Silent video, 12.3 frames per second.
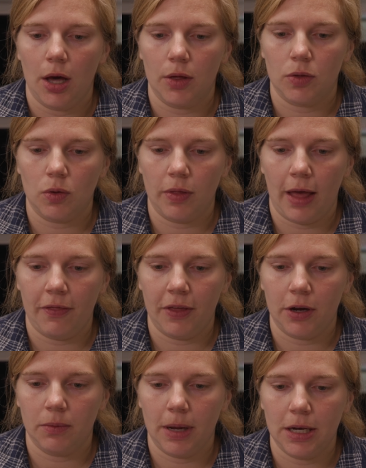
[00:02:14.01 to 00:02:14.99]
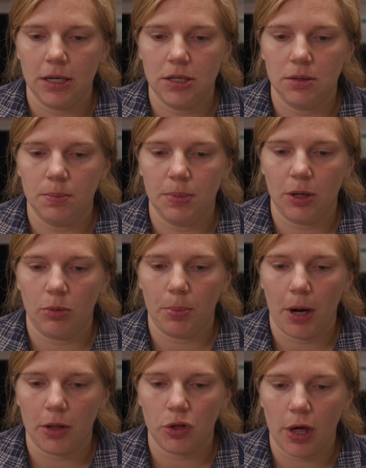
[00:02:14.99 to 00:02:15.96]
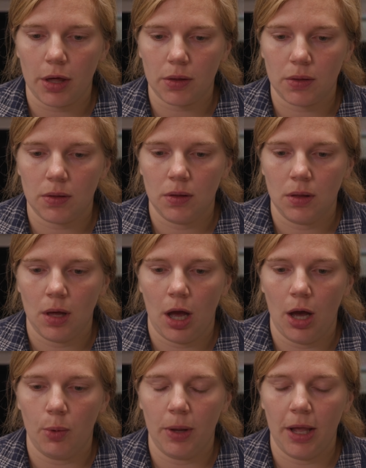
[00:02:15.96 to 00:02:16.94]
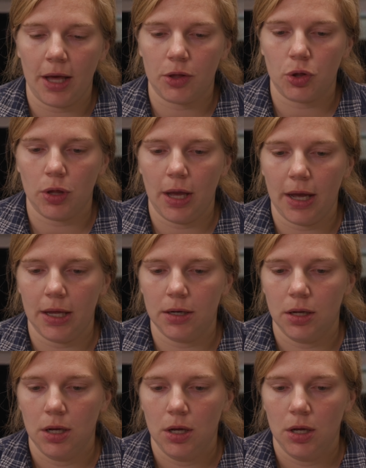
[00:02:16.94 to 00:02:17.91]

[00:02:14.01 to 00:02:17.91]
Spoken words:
so that they're ready to build projects. We actually had